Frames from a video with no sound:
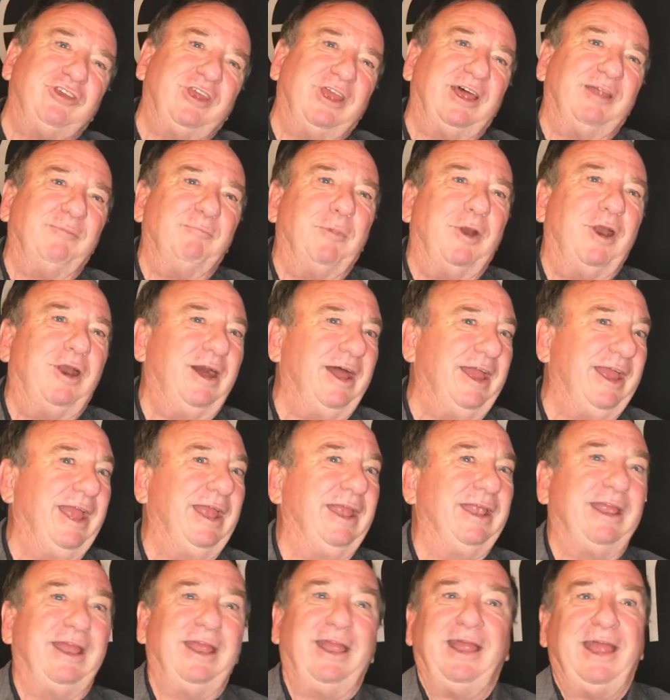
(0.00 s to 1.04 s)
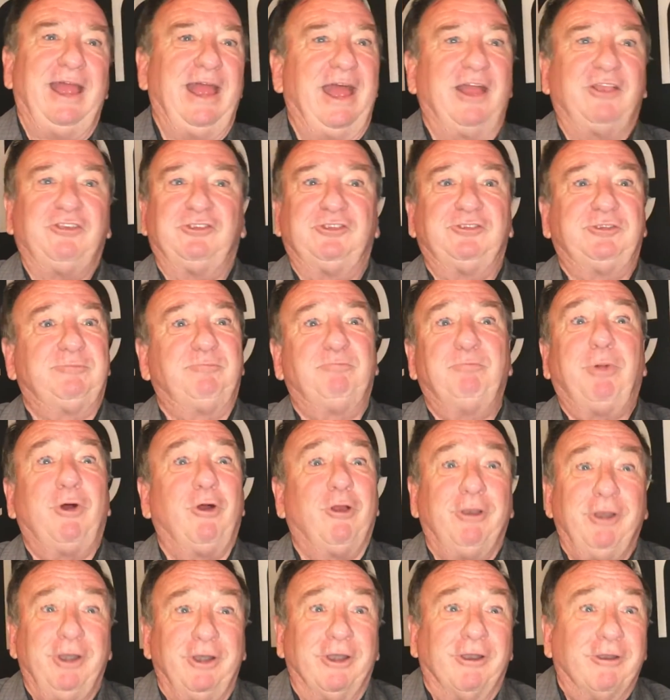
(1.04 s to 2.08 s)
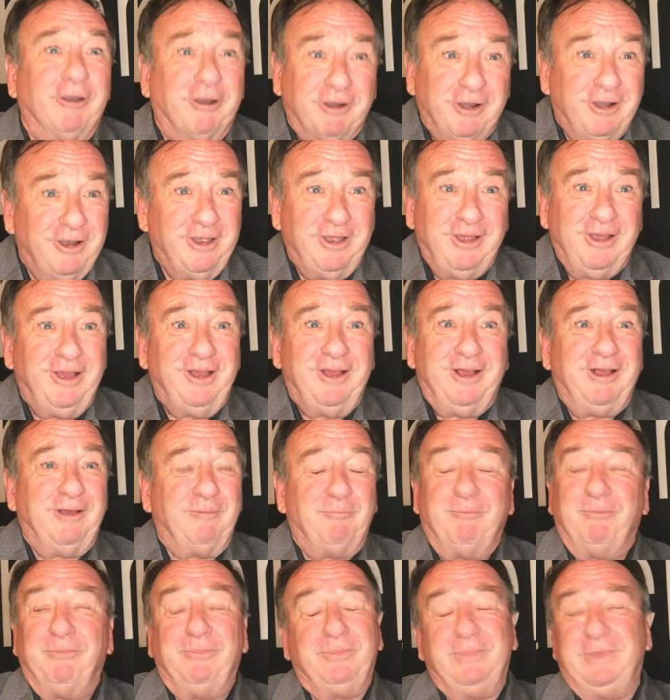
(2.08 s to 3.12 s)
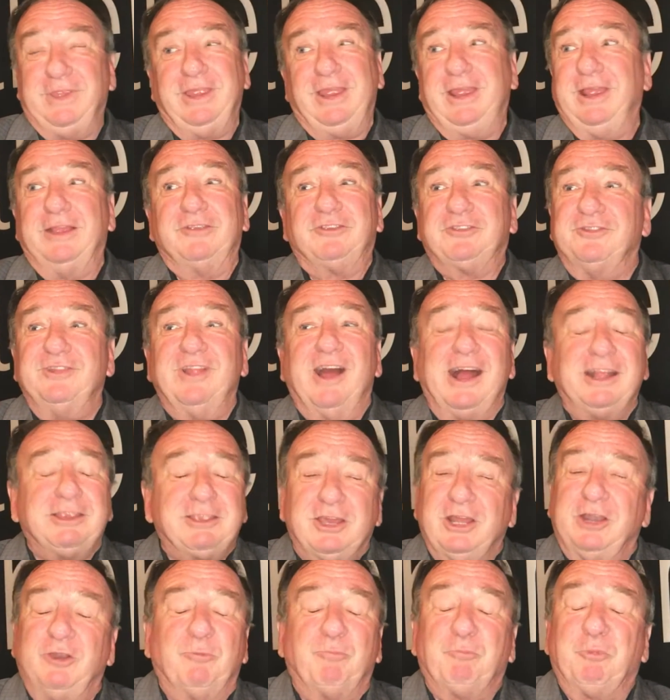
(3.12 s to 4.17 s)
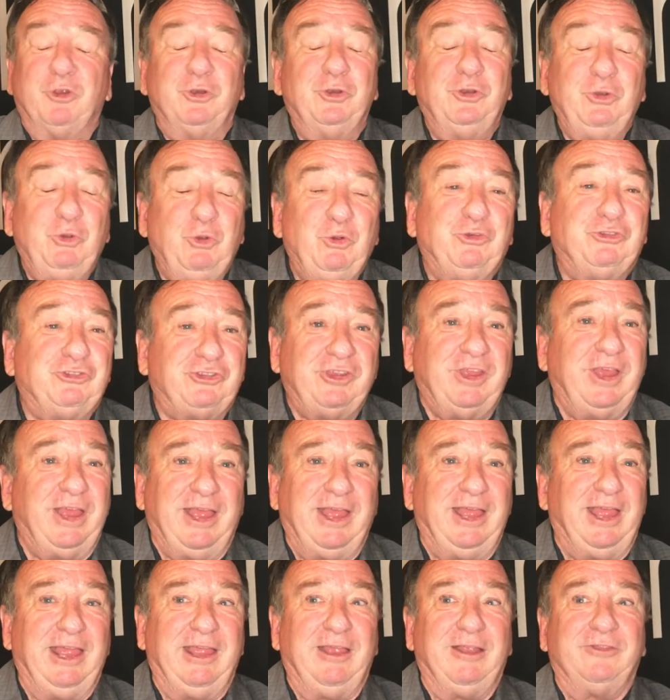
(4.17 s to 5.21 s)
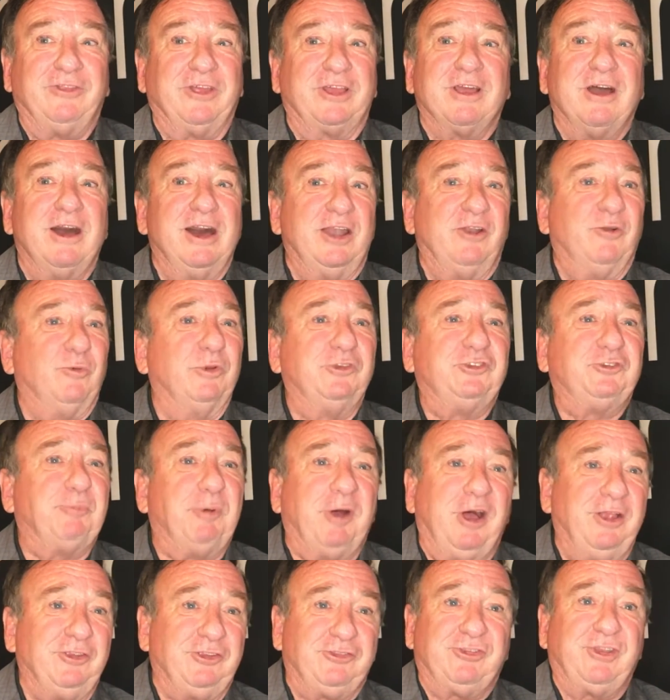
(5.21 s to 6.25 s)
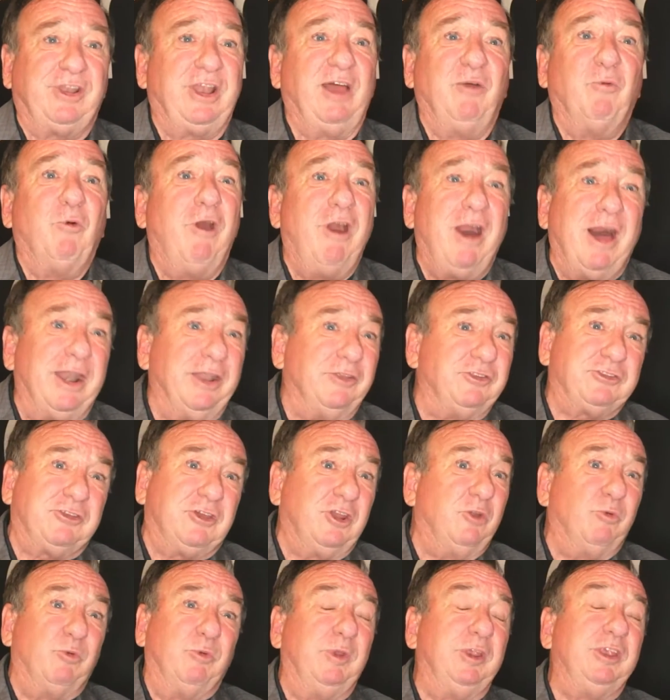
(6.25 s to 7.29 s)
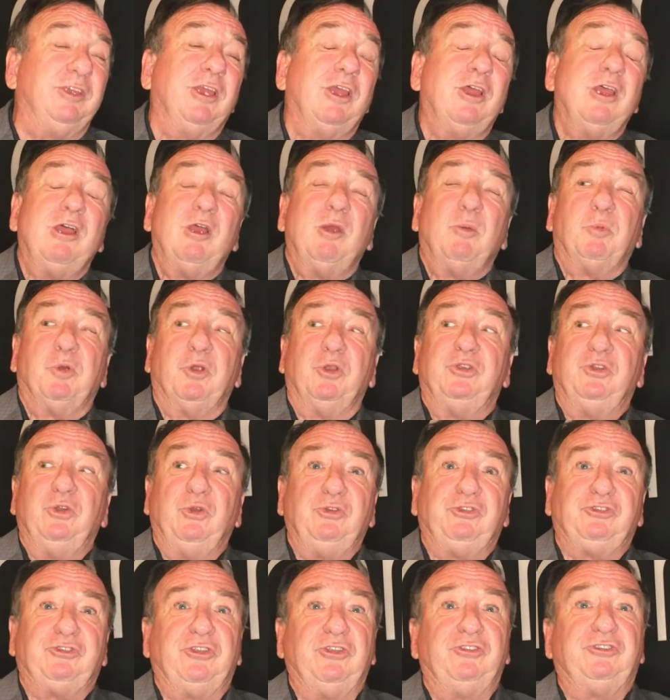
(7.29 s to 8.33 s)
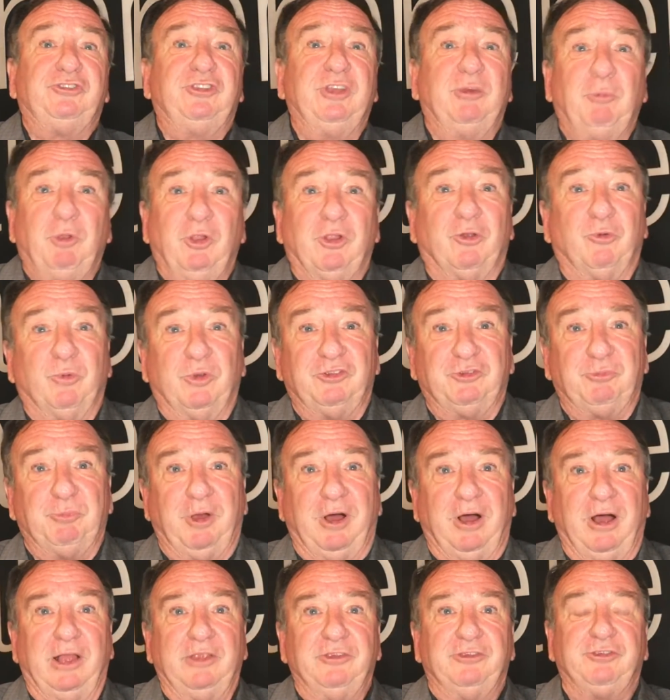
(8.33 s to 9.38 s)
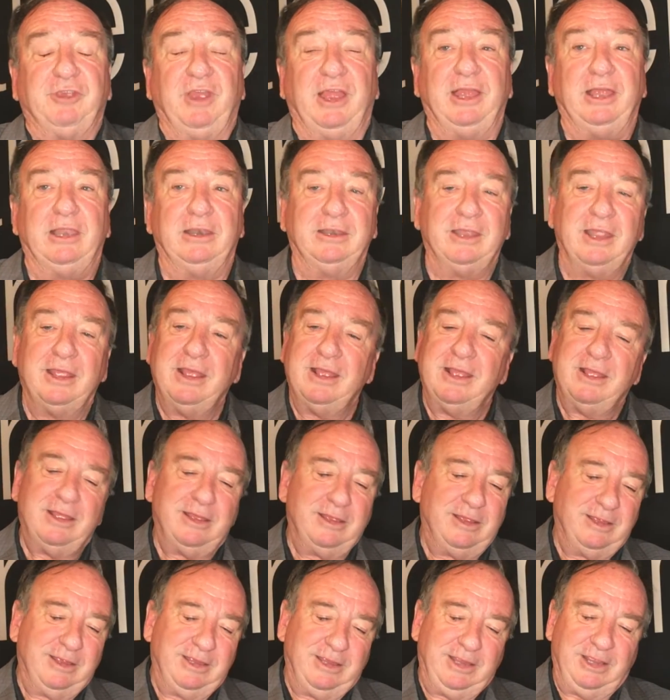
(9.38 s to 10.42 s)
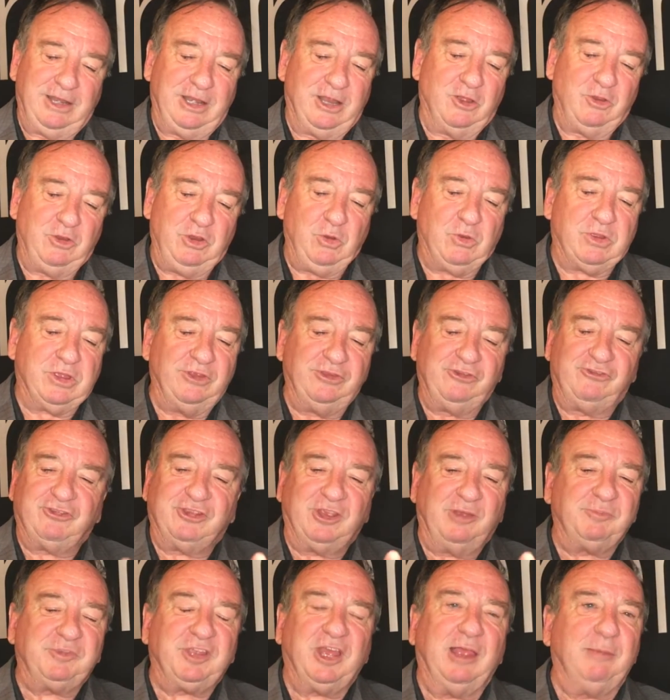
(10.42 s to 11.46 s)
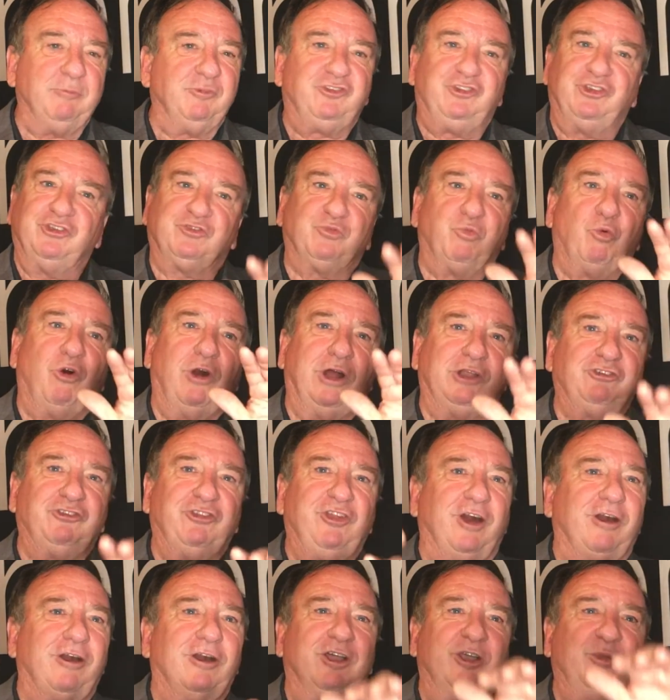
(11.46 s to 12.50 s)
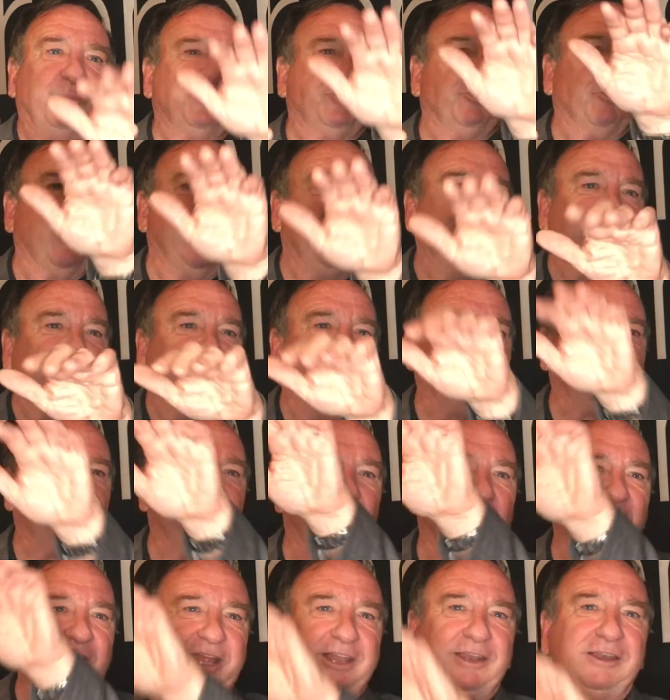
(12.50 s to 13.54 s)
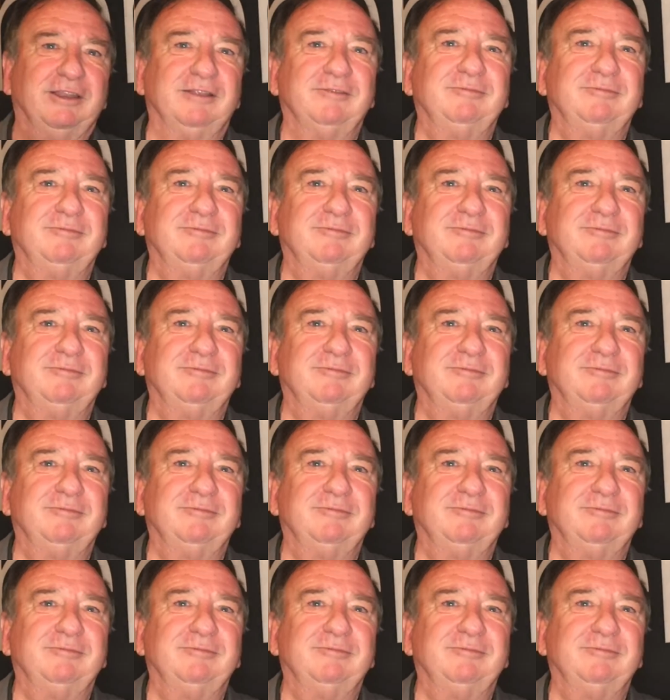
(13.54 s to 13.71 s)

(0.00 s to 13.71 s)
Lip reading: at my ex-partner, it's not going to produce the kind of response that I want. It's going to produce the similar response. And you can sometimes just watch the arms race escalate.